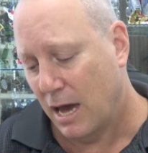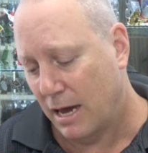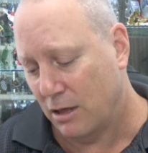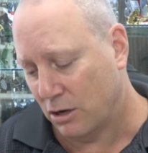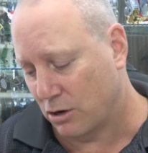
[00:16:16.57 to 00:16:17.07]

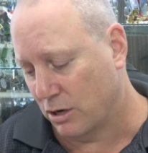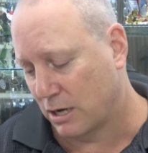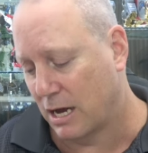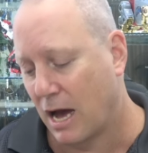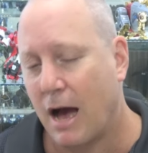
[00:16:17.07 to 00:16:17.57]
and I've got a
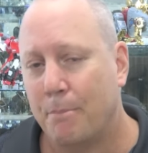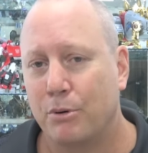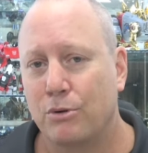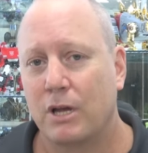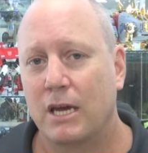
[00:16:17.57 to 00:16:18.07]

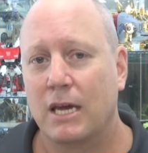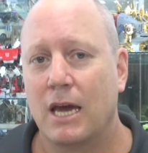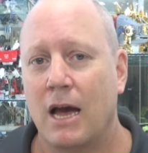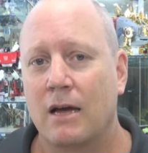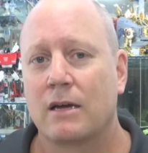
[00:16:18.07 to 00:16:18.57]
couple
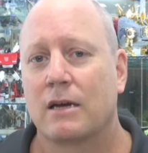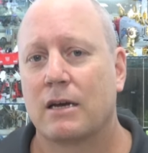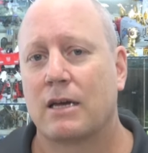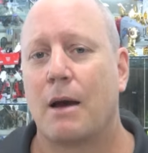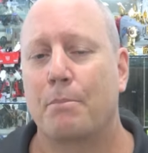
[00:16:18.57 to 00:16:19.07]
here,
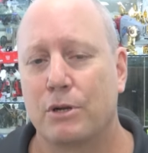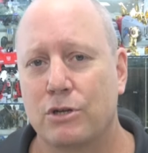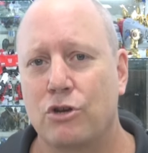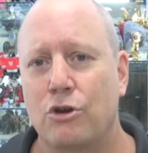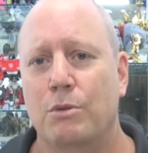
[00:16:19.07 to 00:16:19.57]
a couple
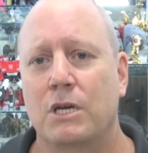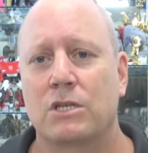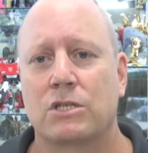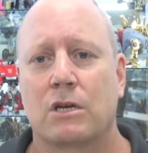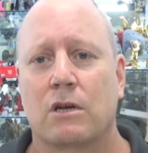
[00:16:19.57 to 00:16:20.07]
of newbies.